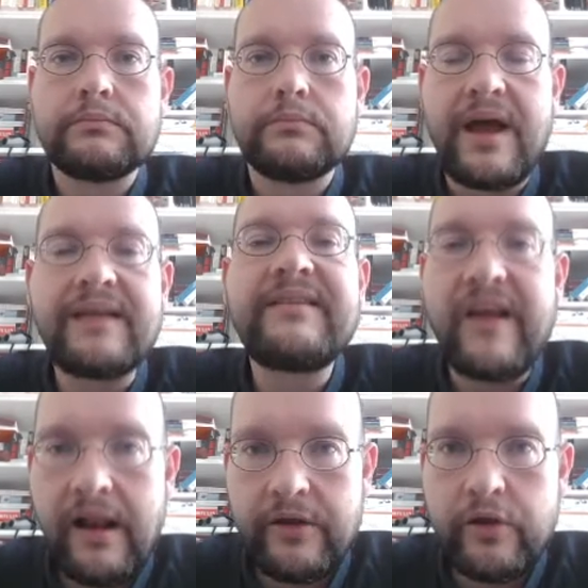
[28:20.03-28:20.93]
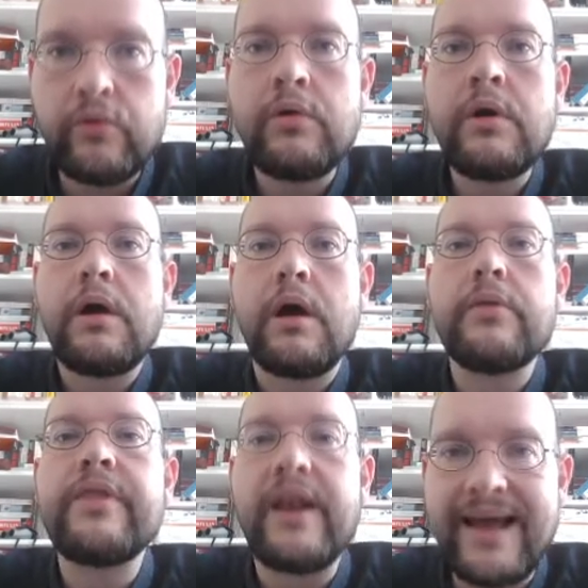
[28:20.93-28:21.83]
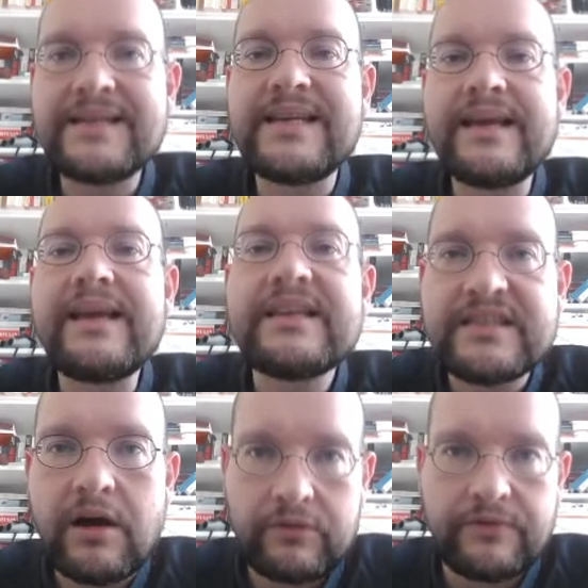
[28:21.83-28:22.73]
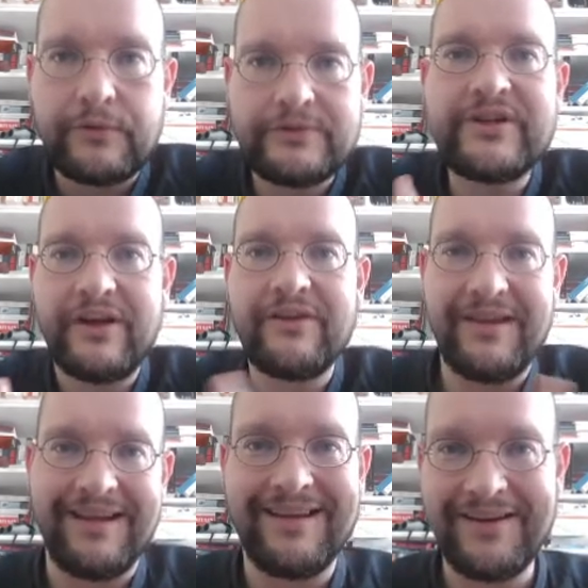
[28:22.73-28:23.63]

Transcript: but I tell you, the lady is not for turning."